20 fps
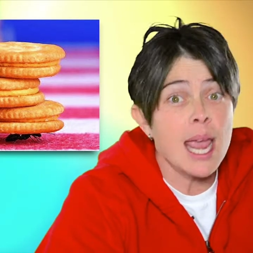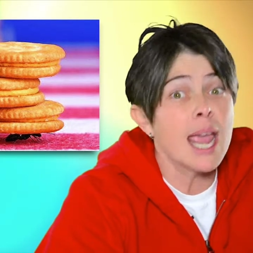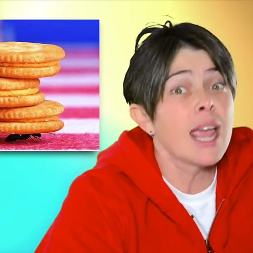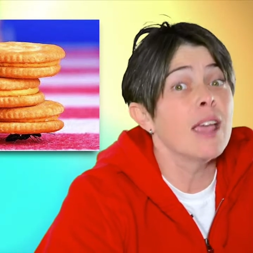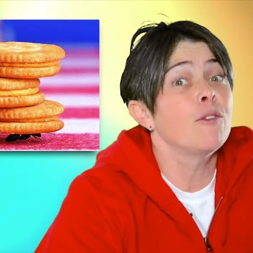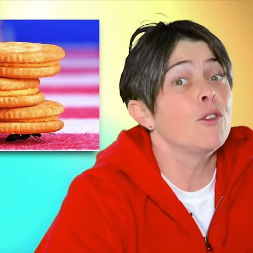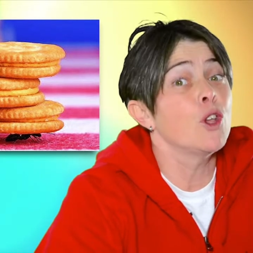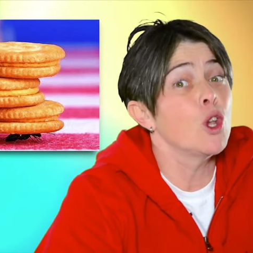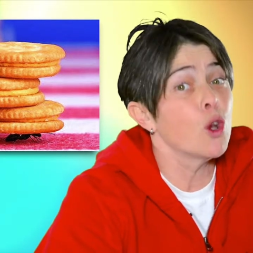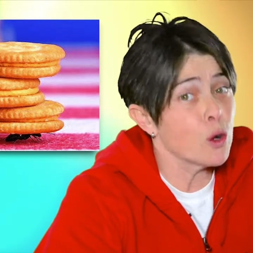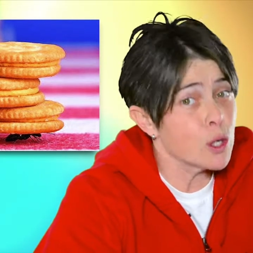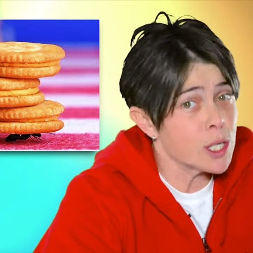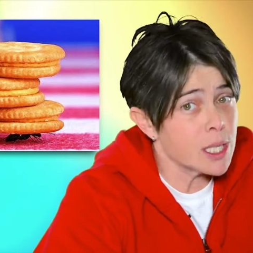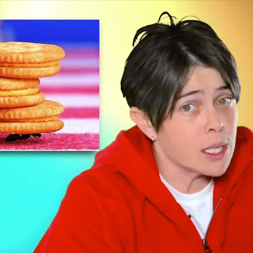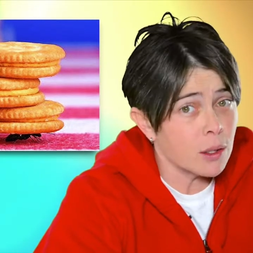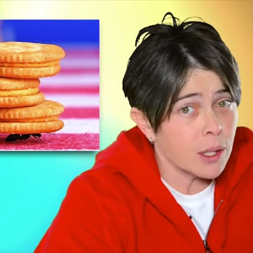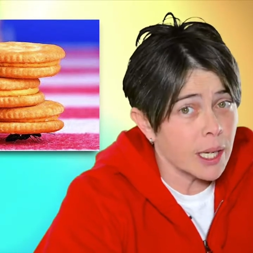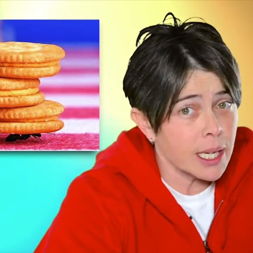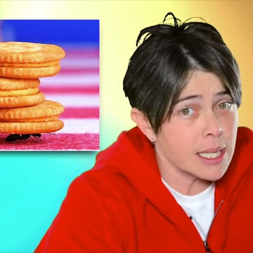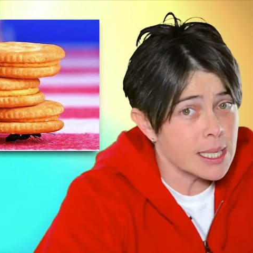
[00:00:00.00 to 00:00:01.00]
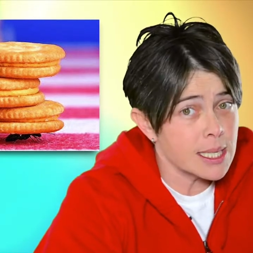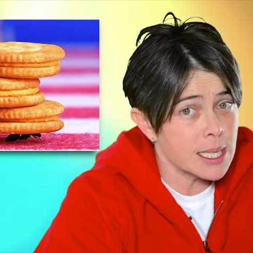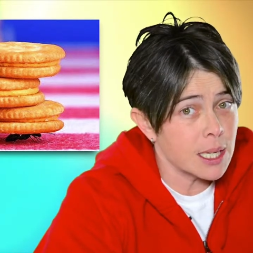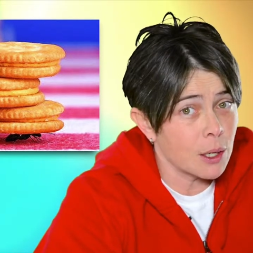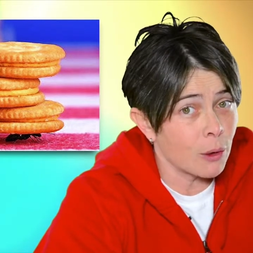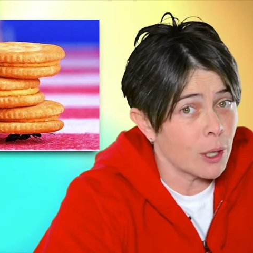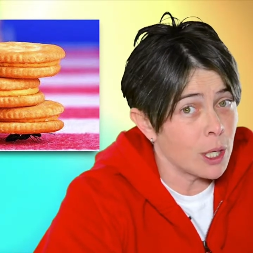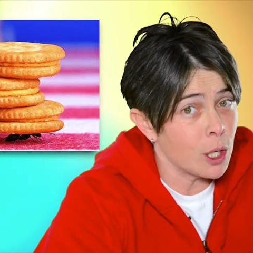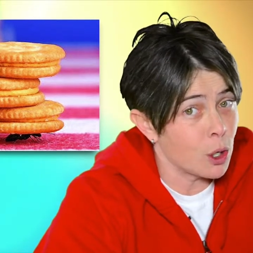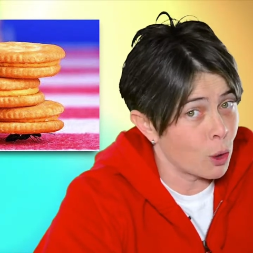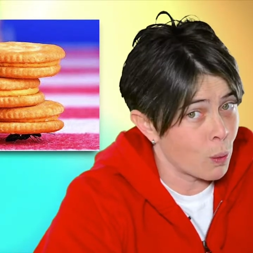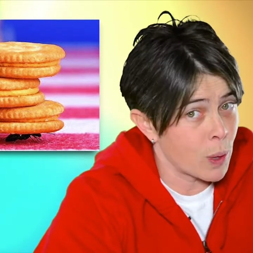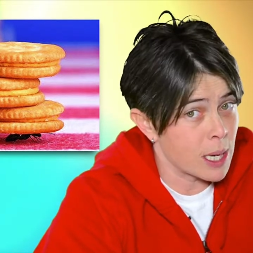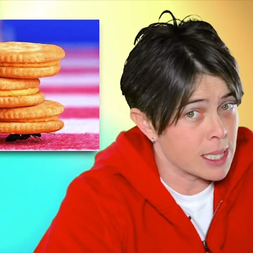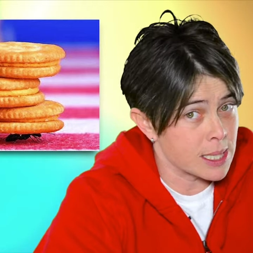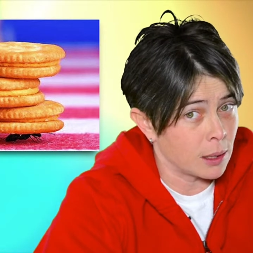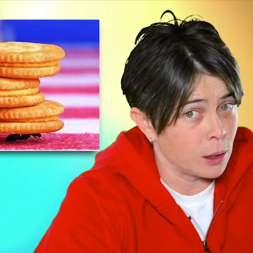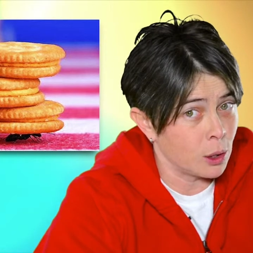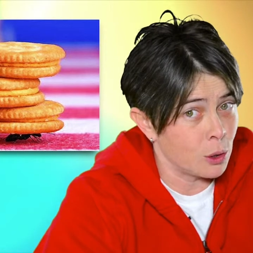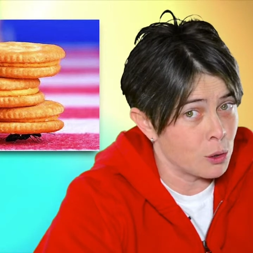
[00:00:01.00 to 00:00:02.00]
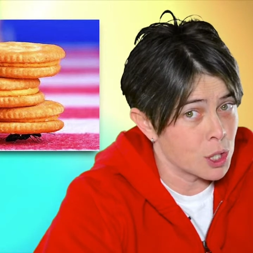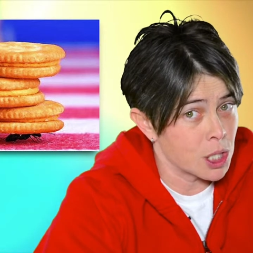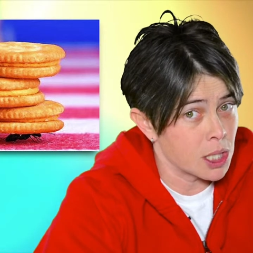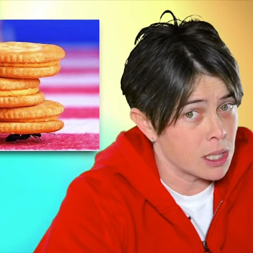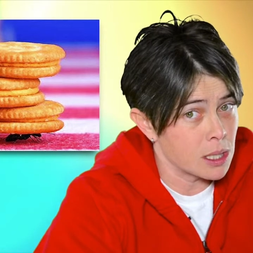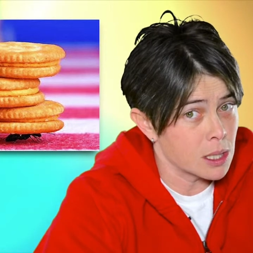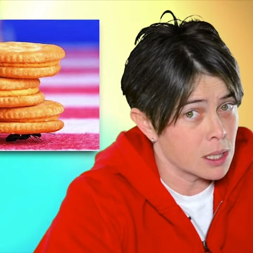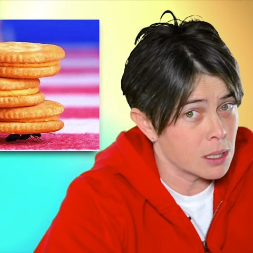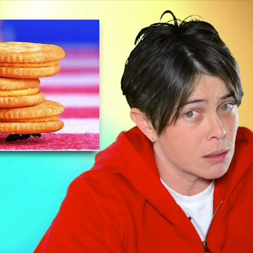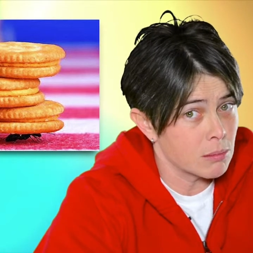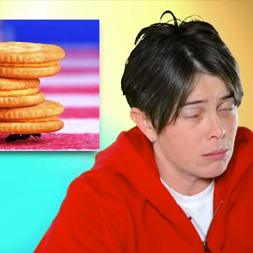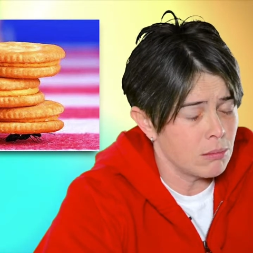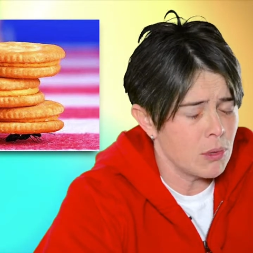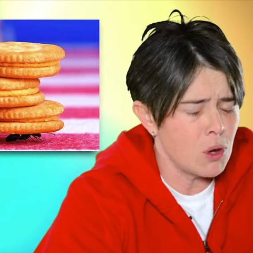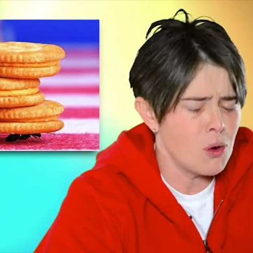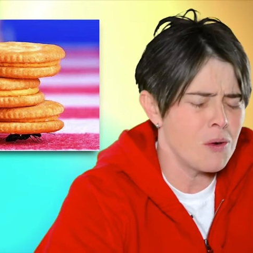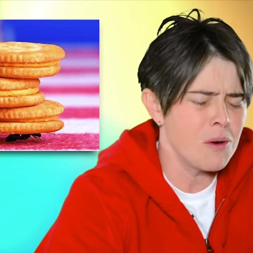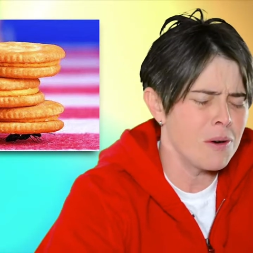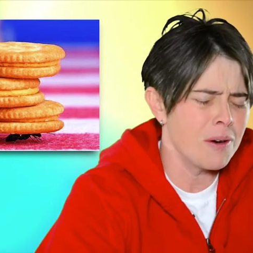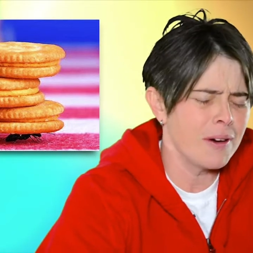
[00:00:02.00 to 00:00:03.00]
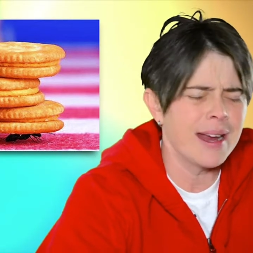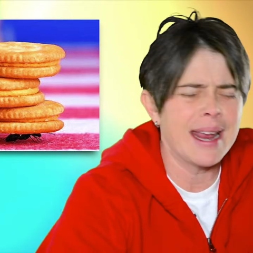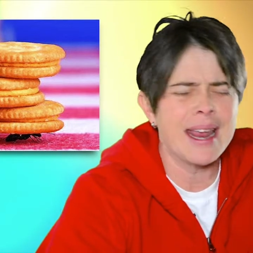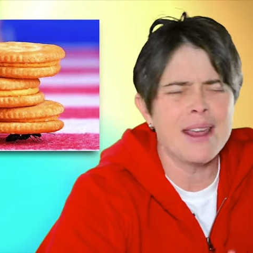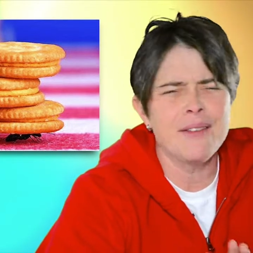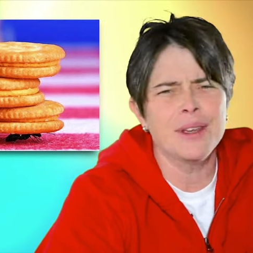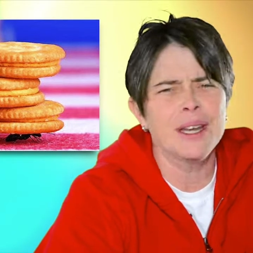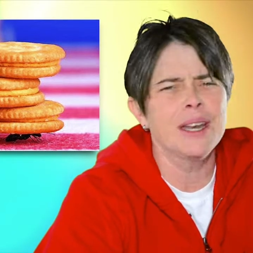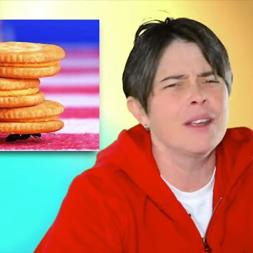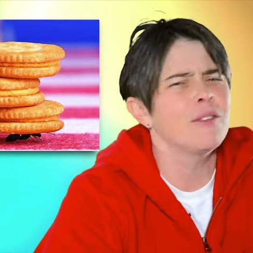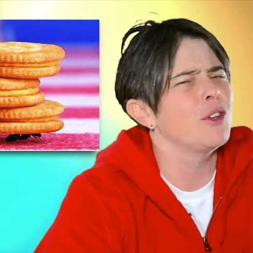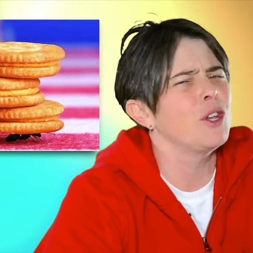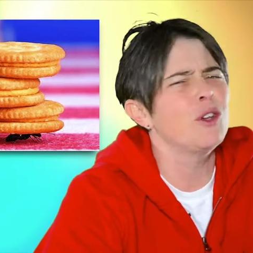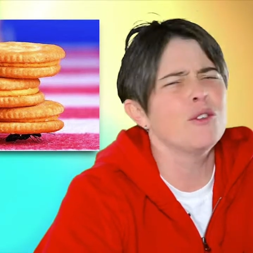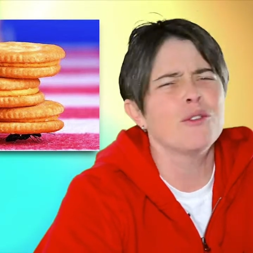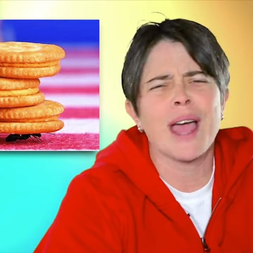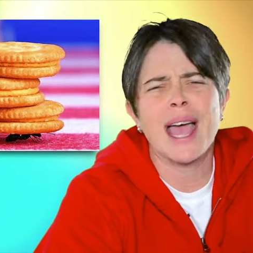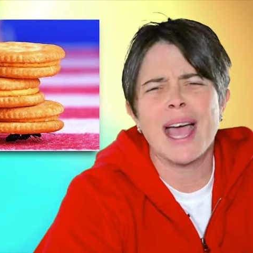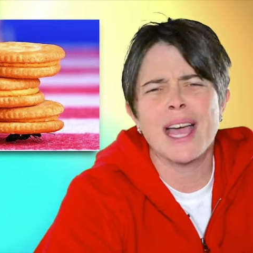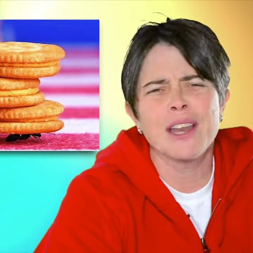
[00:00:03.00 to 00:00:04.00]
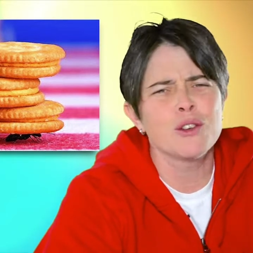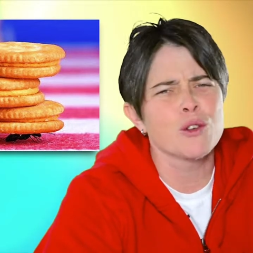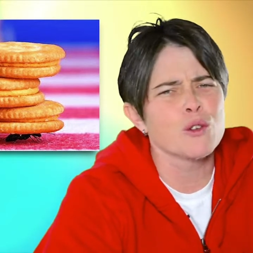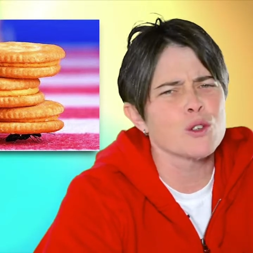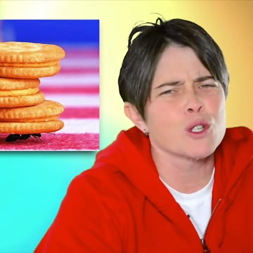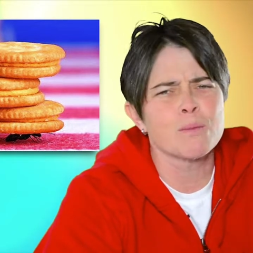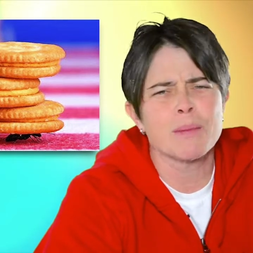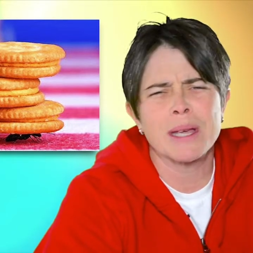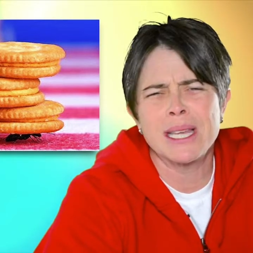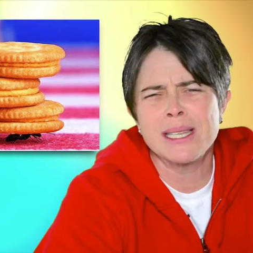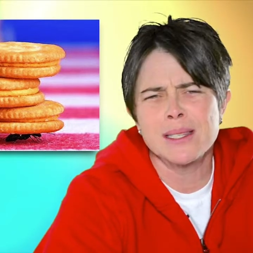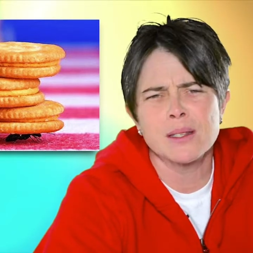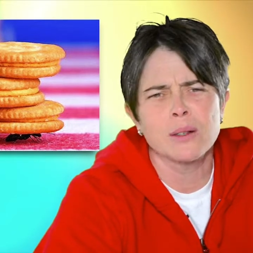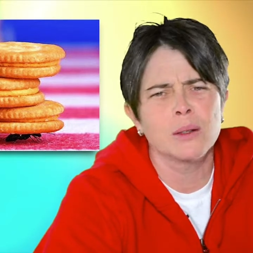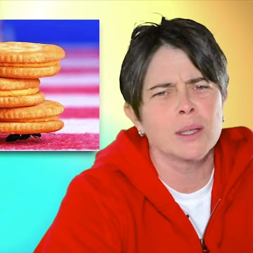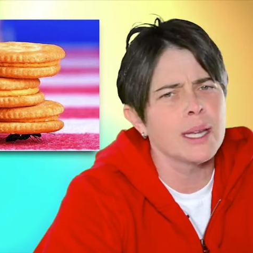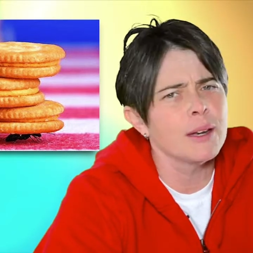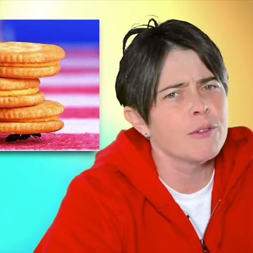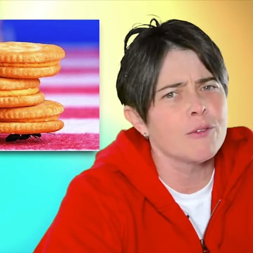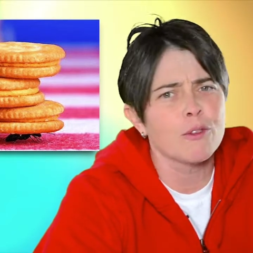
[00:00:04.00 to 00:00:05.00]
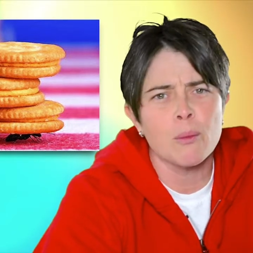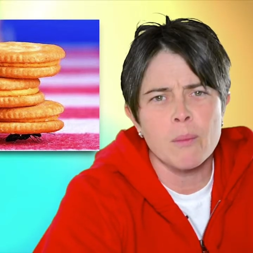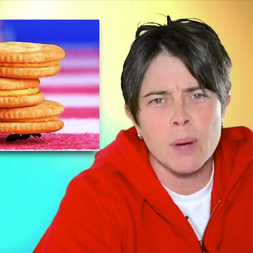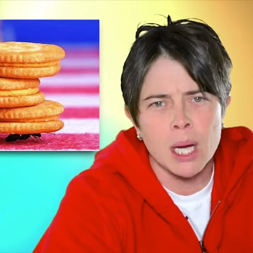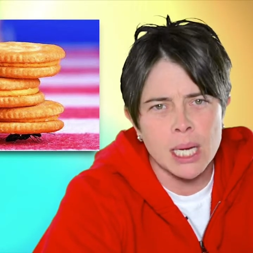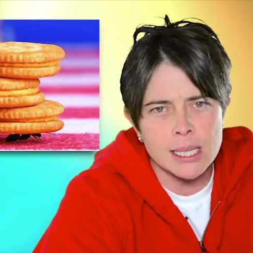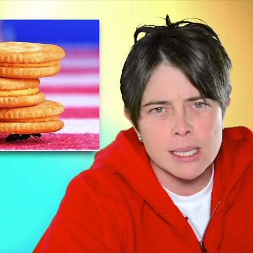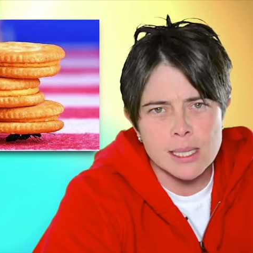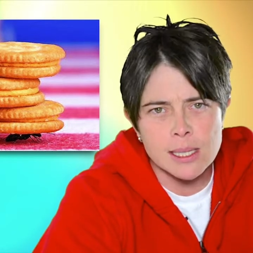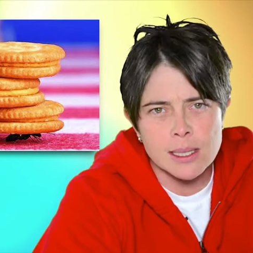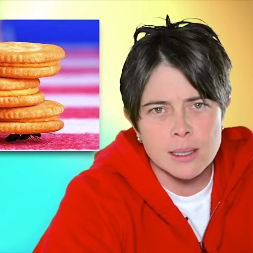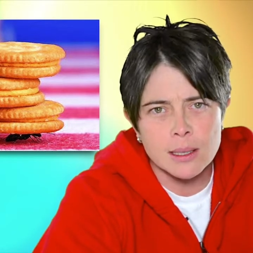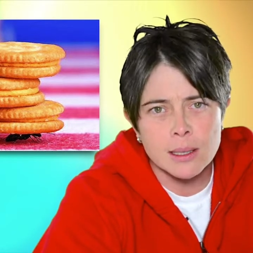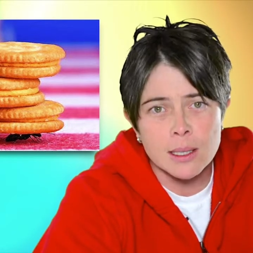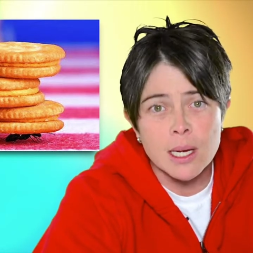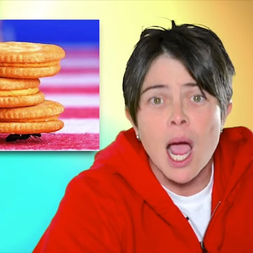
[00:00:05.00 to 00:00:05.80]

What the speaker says: If you're still considering your resolutions, or even if you've had yours penciled in for months,